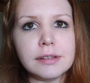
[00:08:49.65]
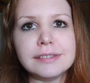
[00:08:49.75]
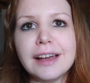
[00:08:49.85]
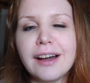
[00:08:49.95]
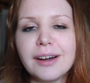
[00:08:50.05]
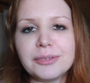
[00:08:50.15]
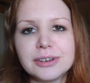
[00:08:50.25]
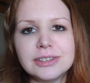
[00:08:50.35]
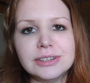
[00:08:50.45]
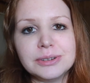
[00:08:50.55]
Now I
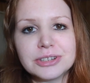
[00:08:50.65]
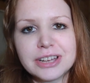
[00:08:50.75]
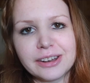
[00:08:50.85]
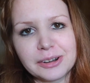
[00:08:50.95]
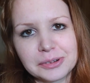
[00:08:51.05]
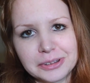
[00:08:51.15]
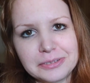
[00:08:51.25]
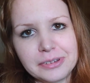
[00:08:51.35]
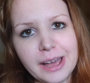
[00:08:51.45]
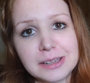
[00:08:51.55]
wanted to do a shout out really
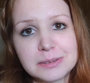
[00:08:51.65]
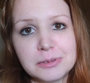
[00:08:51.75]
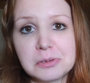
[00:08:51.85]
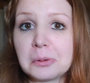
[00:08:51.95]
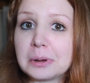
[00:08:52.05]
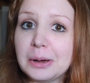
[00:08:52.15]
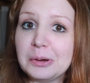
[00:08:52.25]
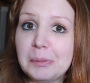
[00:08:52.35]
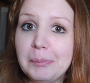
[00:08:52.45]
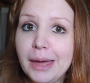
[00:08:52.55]
fast before we go
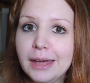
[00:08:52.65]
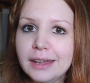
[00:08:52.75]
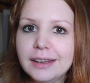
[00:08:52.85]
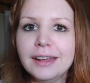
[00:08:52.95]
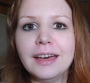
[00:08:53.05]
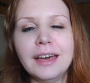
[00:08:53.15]
to bed,